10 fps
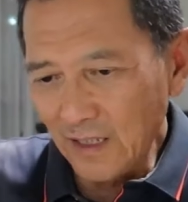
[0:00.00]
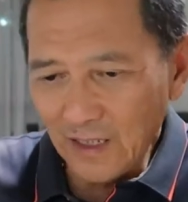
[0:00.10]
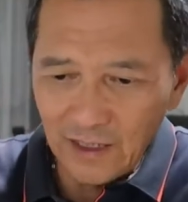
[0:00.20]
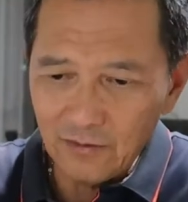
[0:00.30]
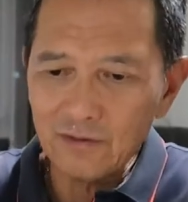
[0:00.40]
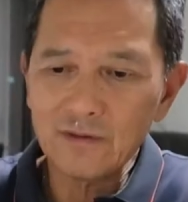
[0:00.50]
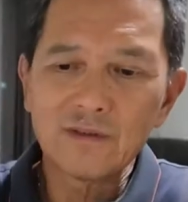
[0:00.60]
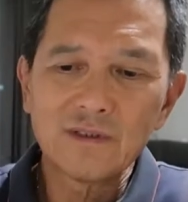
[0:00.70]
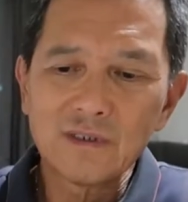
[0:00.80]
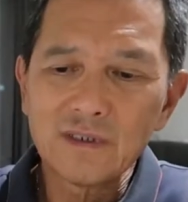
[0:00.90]
And
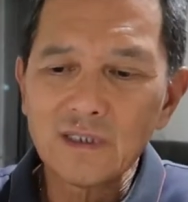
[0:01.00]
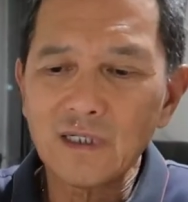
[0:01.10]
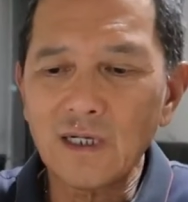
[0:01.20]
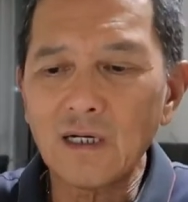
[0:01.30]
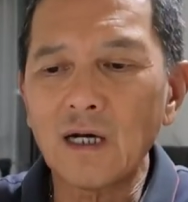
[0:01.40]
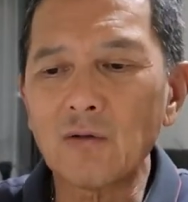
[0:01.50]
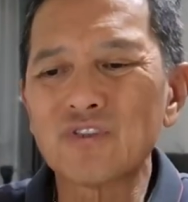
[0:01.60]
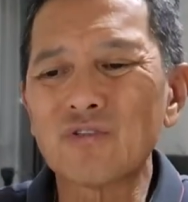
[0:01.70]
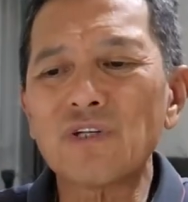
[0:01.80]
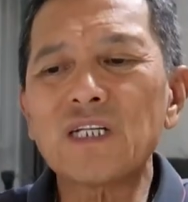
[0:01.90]
I
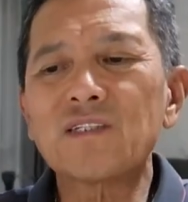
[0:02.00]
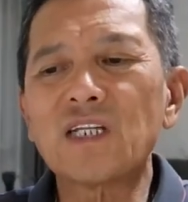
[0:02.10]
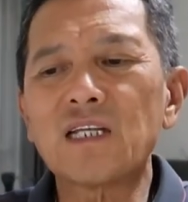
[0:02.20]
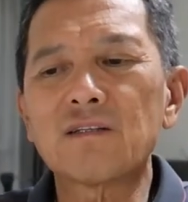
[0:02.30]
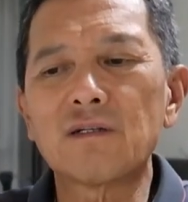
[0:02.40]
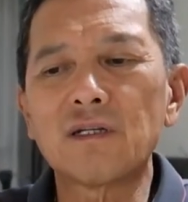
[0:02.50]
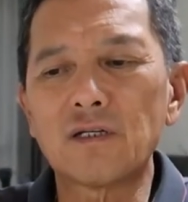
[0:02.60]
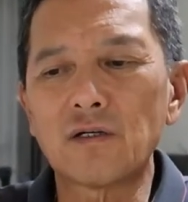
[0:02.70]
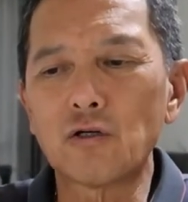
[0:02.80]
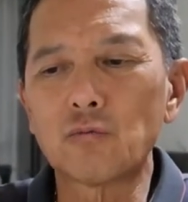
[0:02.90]
was already taking
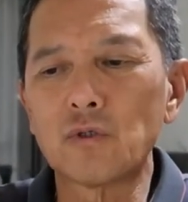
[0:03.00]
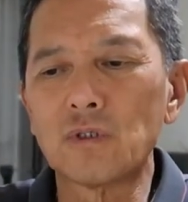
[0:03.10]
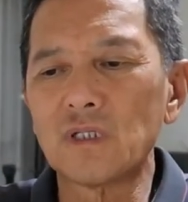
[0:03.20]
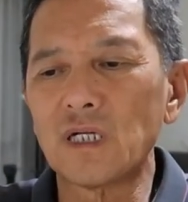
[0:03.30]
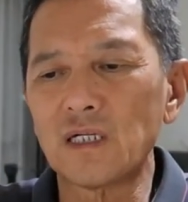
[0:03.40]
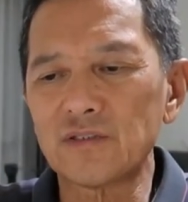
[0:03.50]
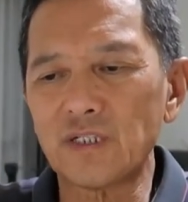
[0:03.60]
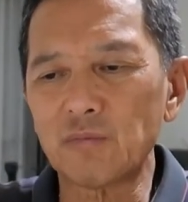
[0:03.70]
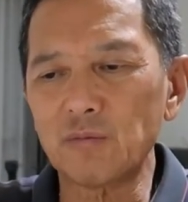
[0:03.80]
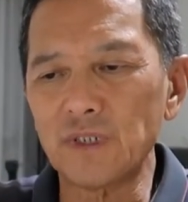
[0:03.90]
a herbal uh,
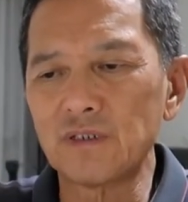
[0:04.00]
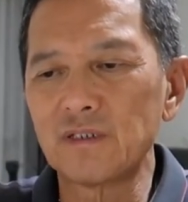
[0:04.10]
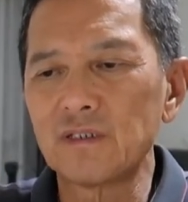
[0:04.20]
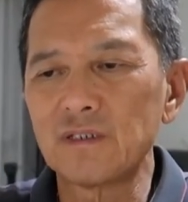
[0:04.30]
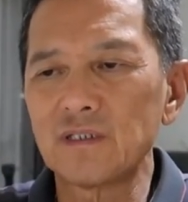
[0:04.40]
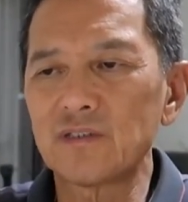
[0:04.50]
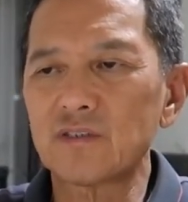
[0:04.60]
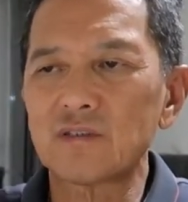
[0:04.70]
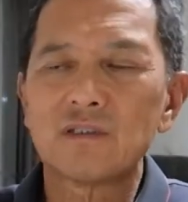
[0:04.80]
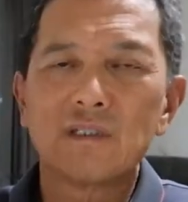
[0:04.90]
supplement.
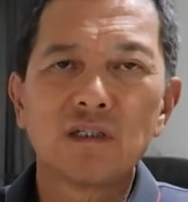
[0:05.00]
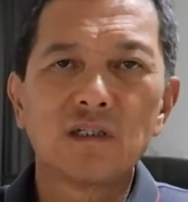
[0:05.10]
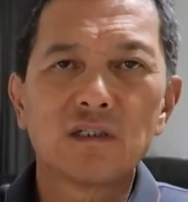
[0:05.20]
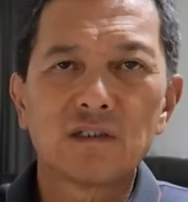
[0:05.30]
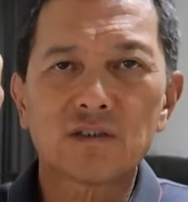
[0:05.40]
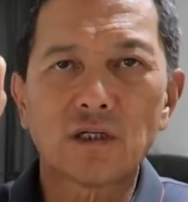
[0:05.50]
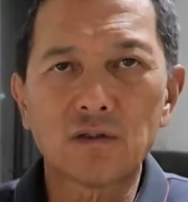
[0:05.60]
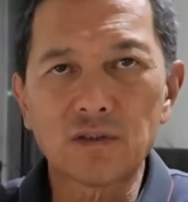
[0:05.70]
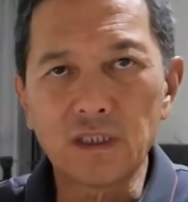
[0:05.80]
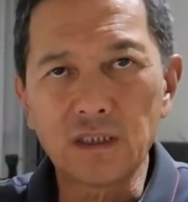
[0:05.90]
It's, it's,
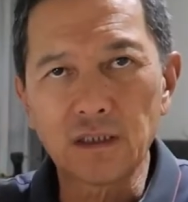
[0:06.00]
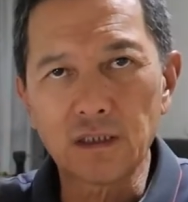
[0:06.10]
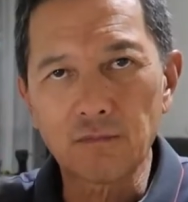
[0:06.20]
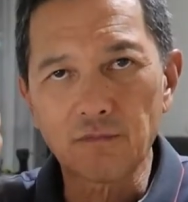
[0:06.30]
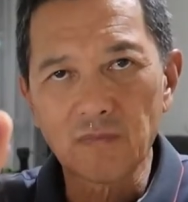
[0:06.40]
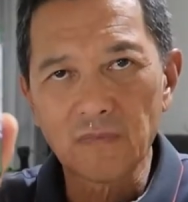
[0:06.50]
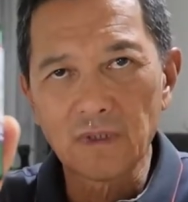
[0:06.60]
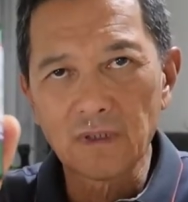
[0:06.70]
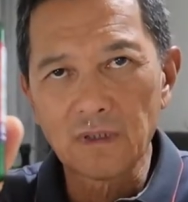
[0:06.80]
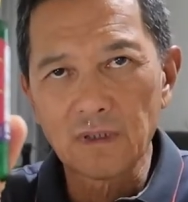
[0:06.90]
called the uh,
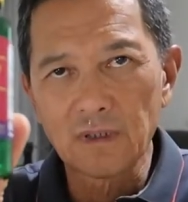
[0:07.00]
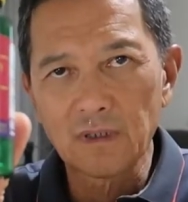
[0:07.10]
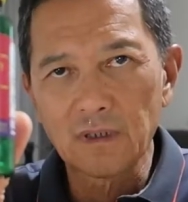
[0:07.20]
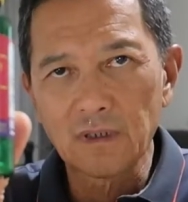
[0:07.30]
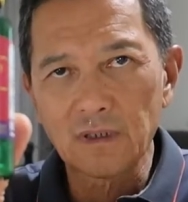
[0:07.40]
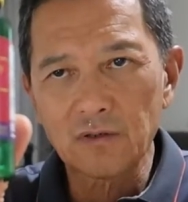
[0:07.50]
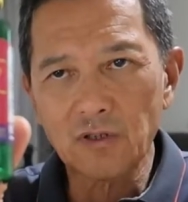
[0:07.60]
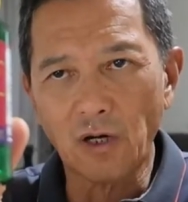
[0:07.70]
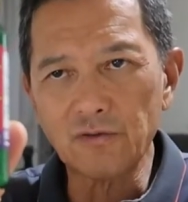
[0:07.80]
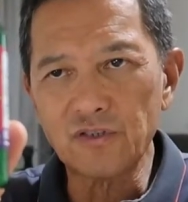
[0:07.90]

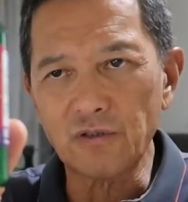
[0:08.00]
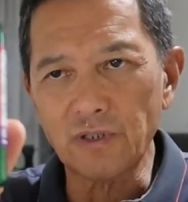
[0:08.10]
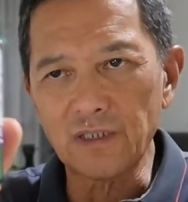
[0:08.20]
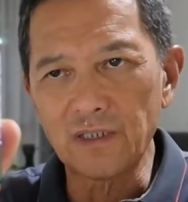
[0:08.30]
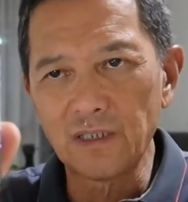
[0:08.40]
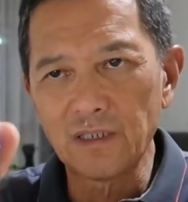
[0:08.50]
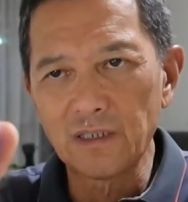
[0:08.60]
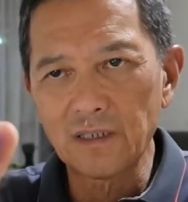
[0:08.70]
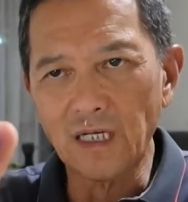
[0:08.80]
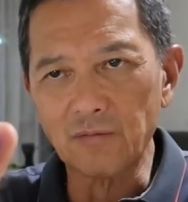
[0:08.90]
tart cherry
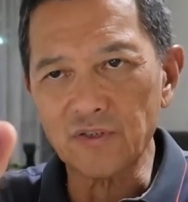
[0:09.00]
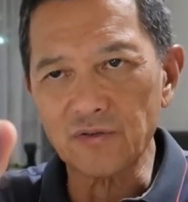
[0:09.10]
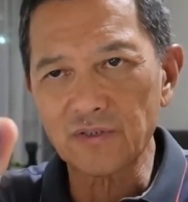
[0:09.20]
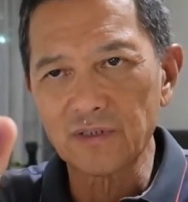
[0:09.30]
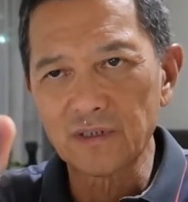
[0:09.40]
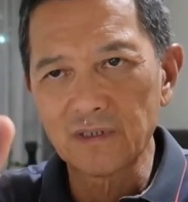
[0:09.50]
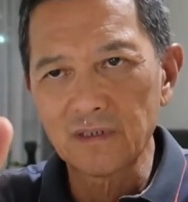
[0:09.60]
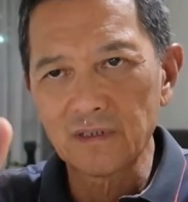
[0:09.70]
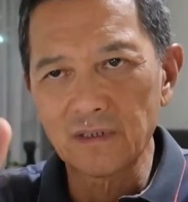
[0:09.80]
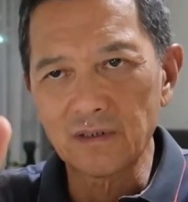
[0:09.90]
capsules.
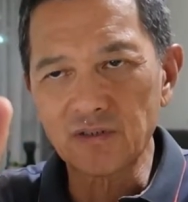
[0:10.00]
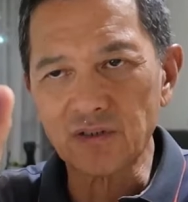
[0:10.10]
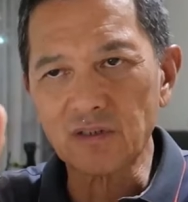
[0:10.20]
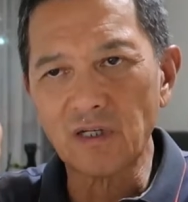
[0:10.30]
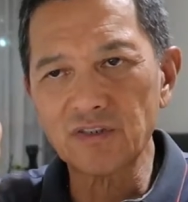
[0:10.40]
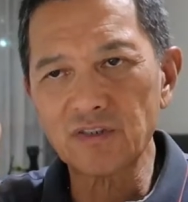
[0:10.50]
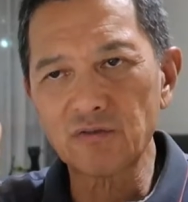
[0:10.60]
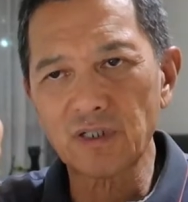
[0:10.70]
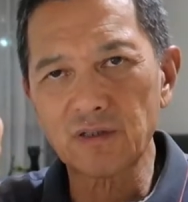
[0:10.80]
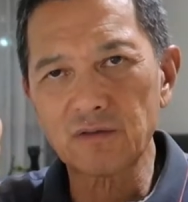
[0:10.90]
These are
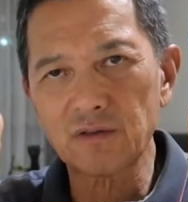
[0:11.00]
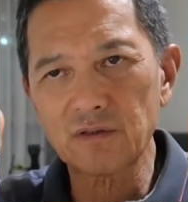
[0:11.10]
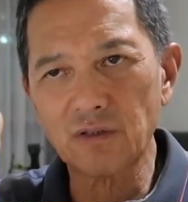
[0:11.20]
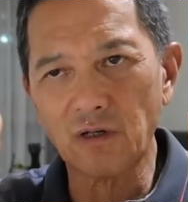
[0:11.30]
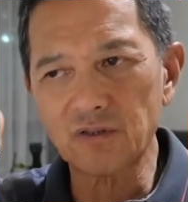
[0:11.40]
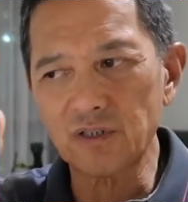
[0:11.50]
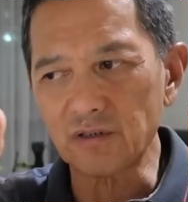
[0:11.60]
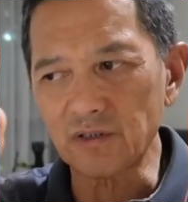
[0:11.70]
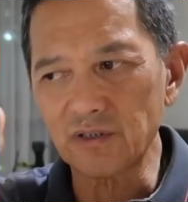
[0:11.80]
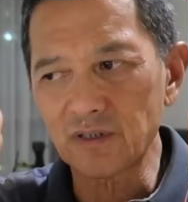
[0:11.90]
concentrated tart
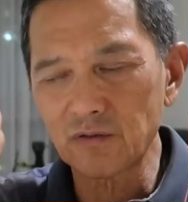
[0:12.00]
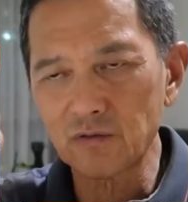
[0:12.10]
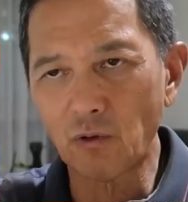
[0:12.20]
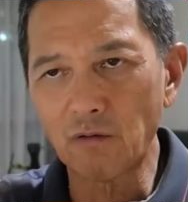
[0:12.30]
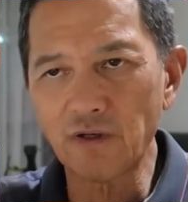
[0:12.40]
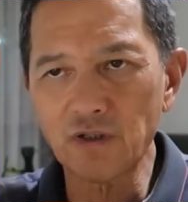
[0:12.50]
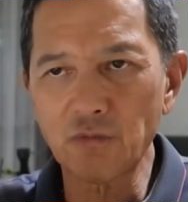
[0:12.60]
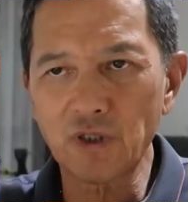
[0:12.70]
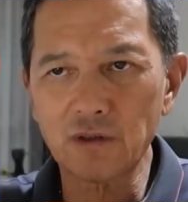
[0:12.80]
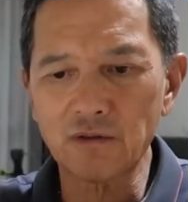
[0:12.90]
cherries, 1200
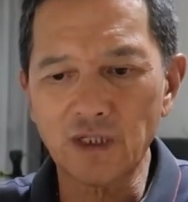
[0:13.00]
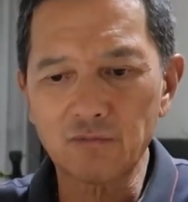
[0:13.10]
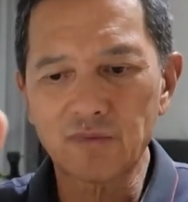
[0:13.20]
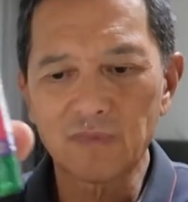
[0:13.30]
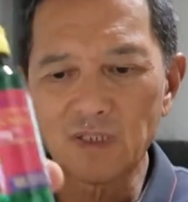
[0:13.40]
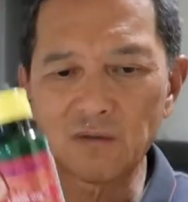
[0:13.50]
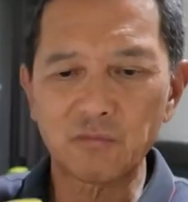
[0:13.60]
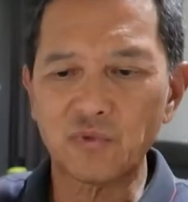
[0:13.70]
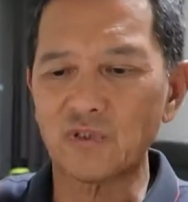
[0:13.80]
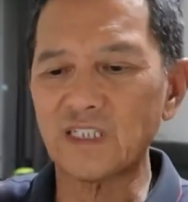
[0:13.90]
milligram
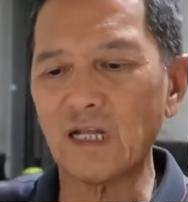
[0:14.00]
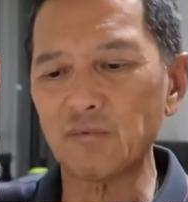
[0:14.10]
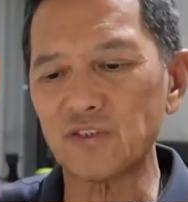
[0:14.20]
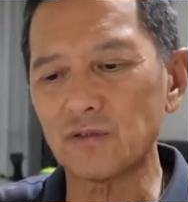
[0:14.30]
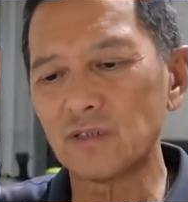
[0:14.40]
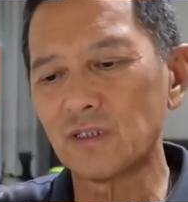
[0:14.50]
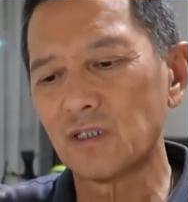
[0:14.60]
per capsule.